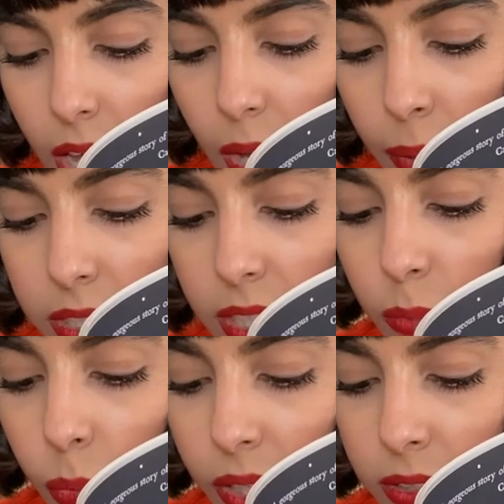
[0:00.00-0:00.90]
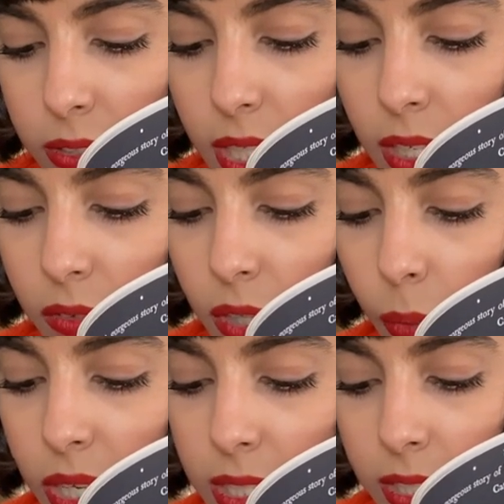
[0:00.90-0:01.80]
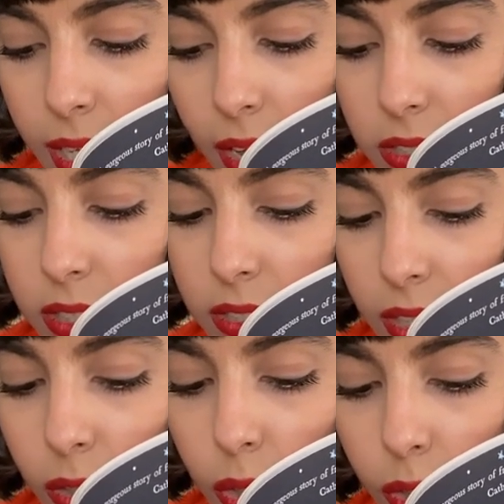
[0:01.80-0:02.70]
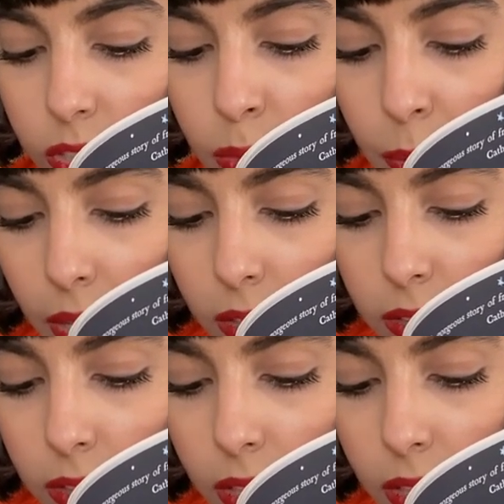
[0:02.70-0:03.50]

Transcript: and my team wins, even though I didn't cast a single good spell.